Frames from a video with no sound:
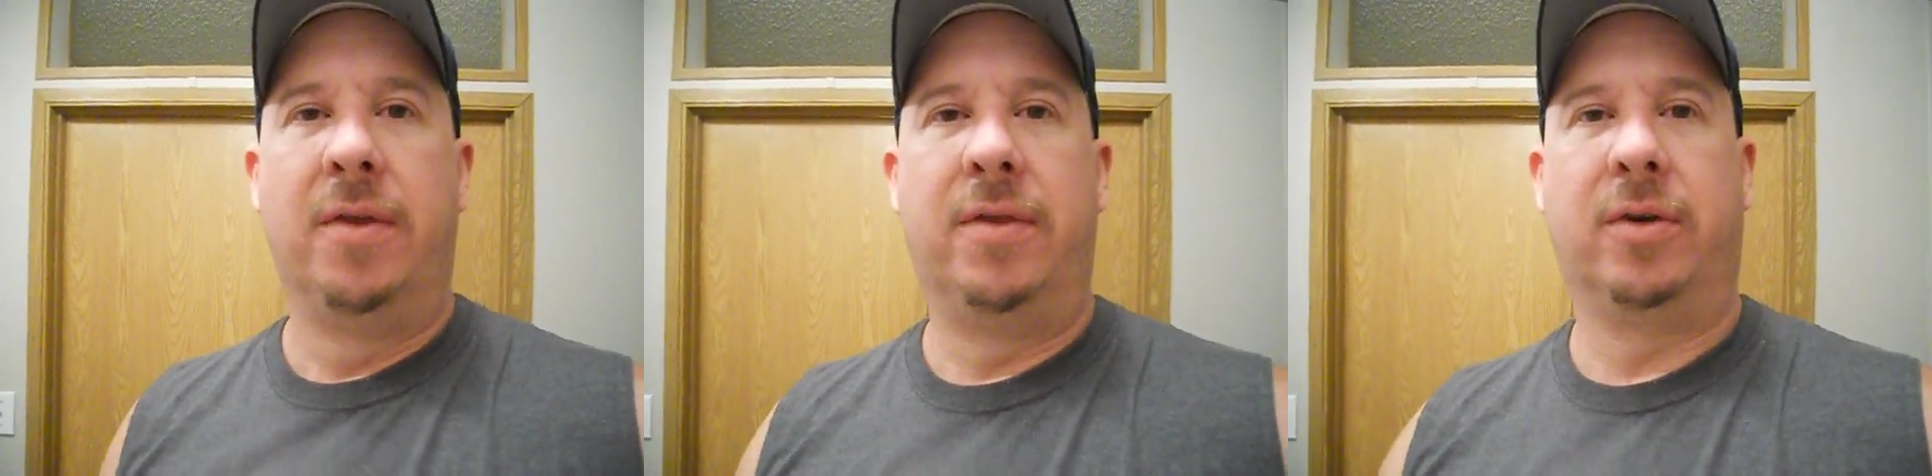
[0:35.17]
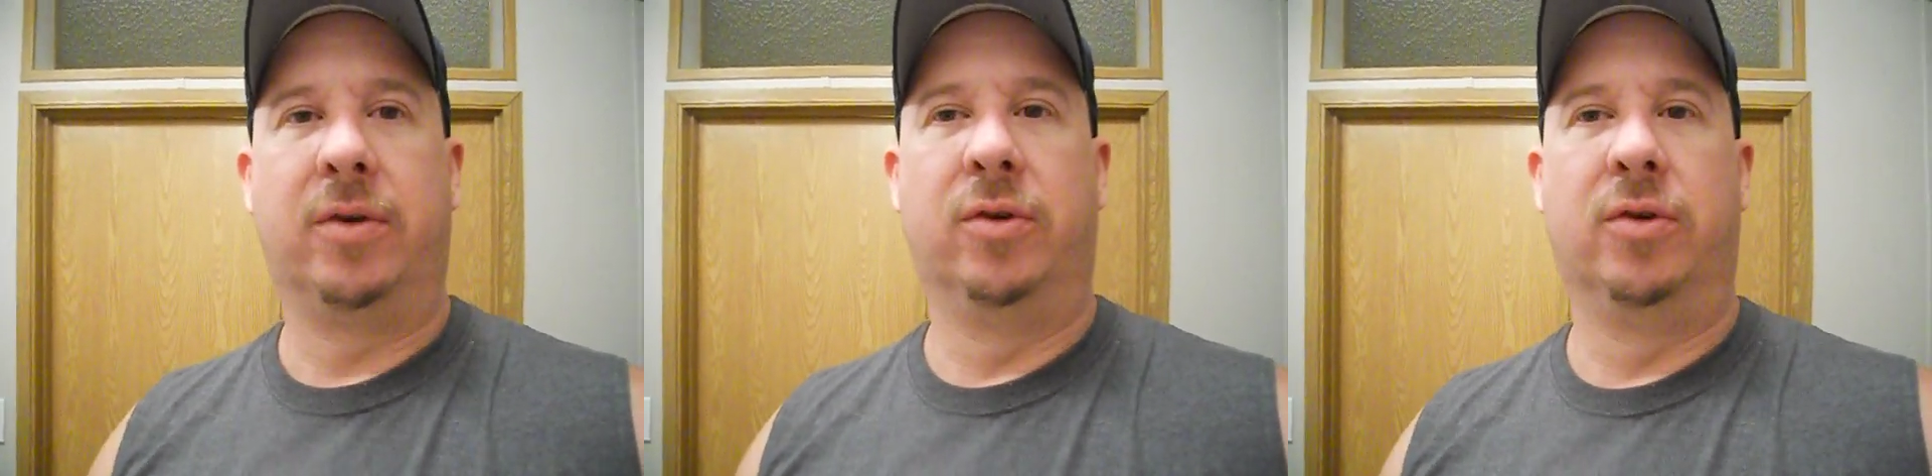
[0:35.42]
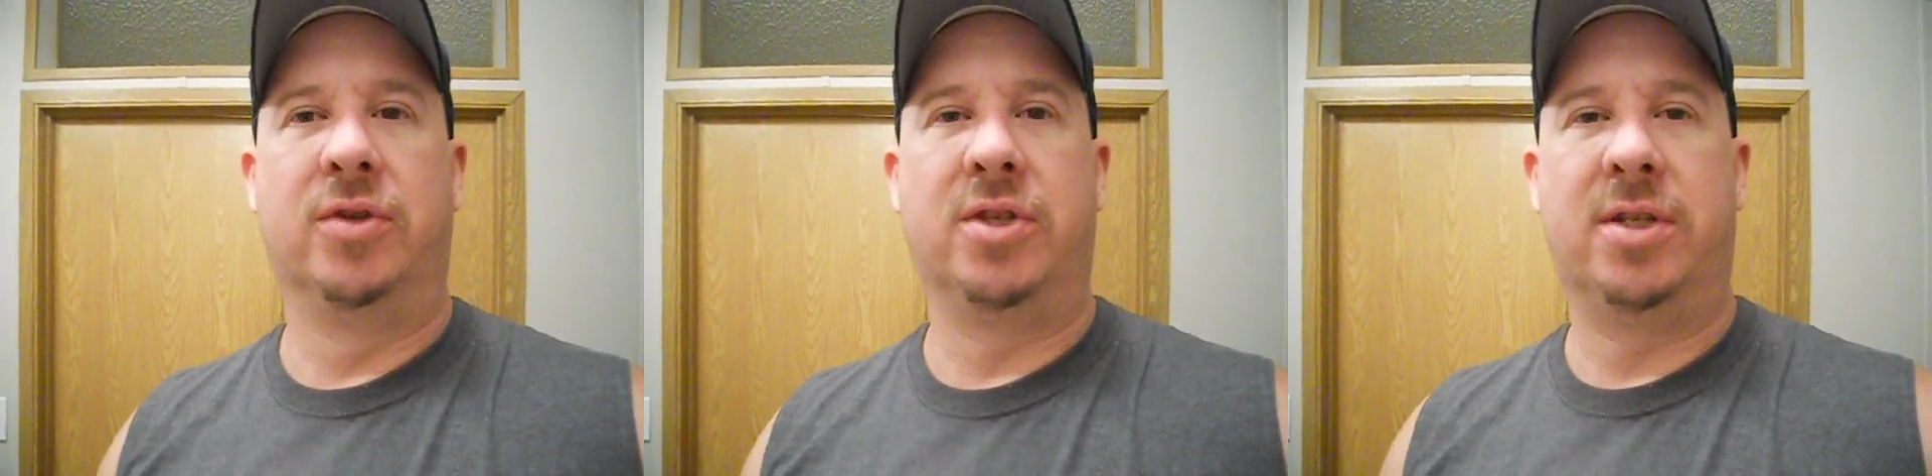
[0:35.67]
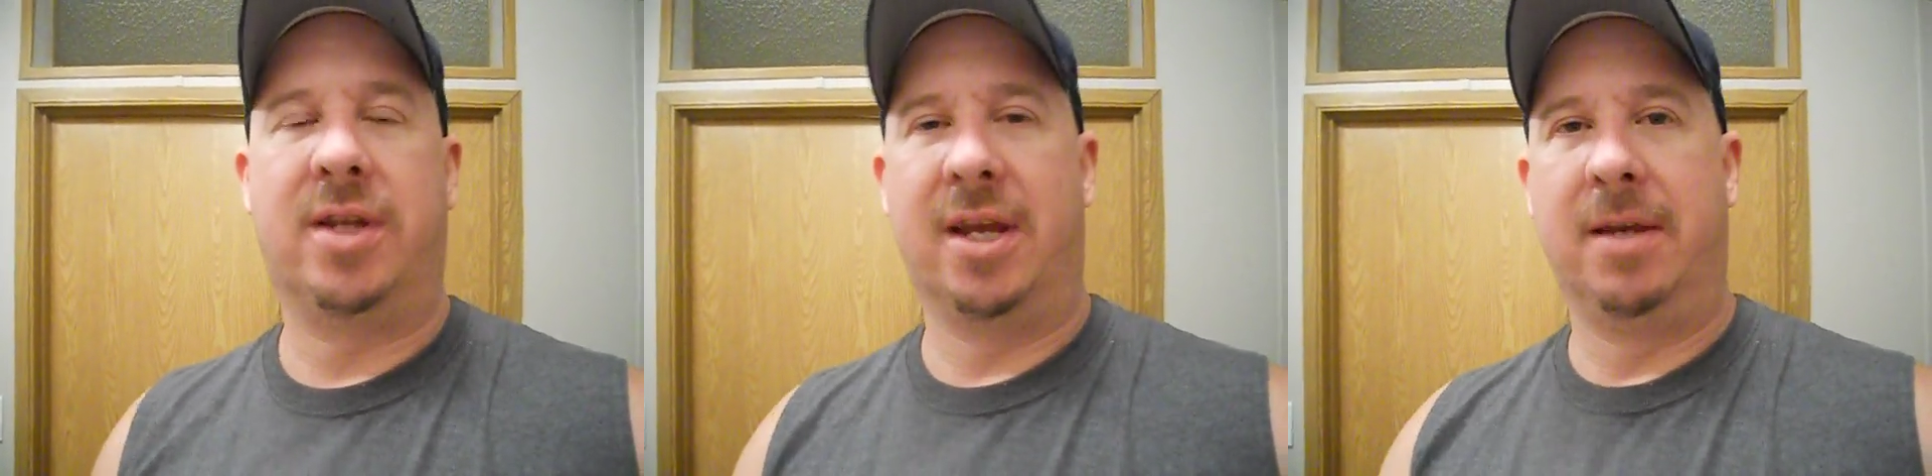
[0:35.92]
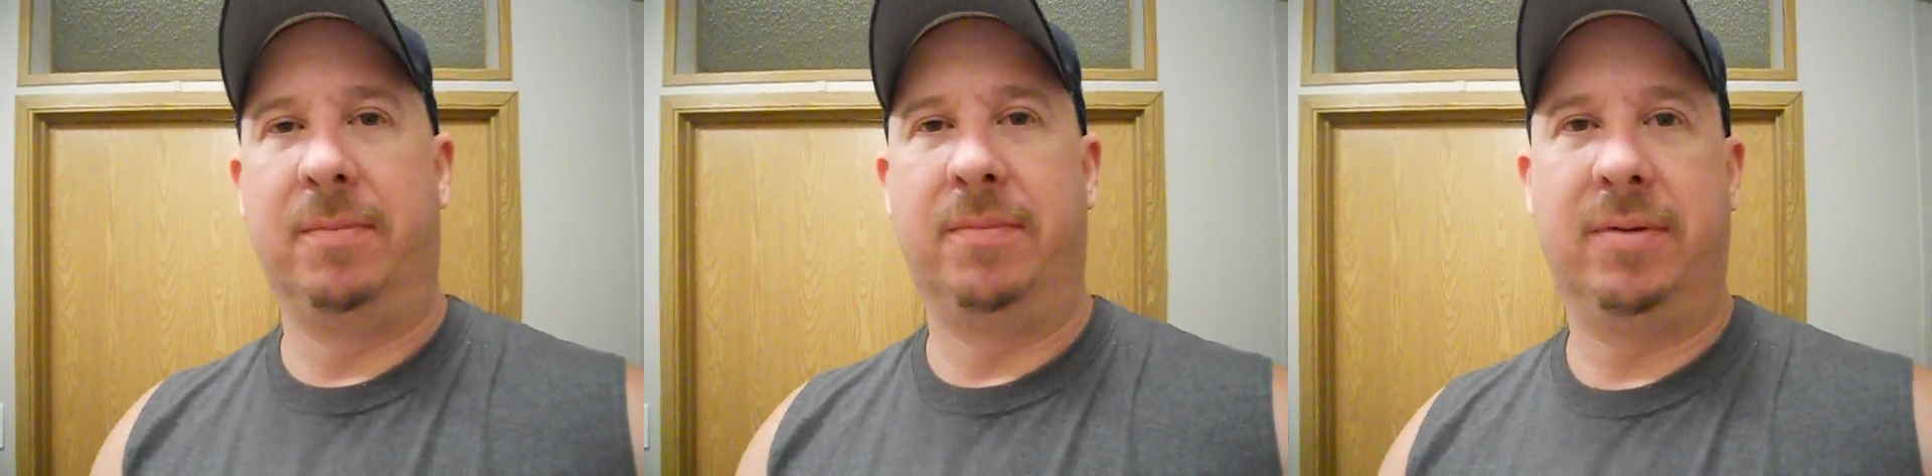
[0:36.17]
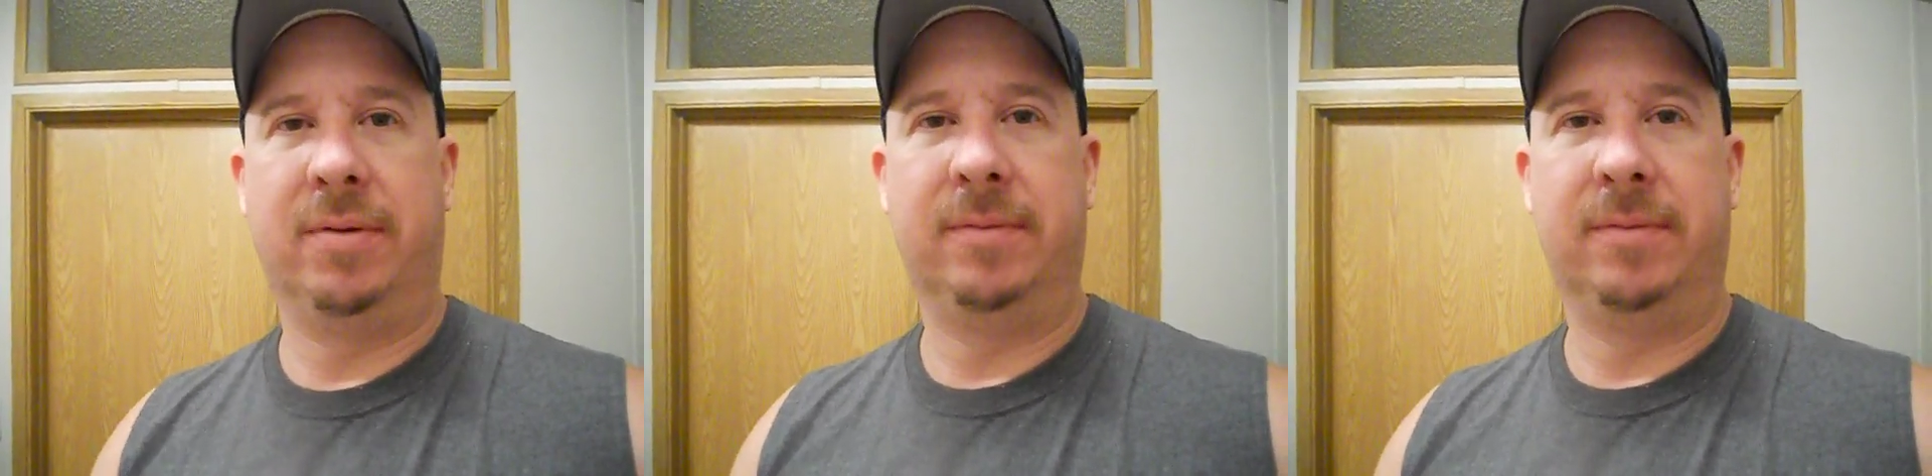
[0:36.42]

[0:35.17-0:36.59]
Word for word: the girls tape,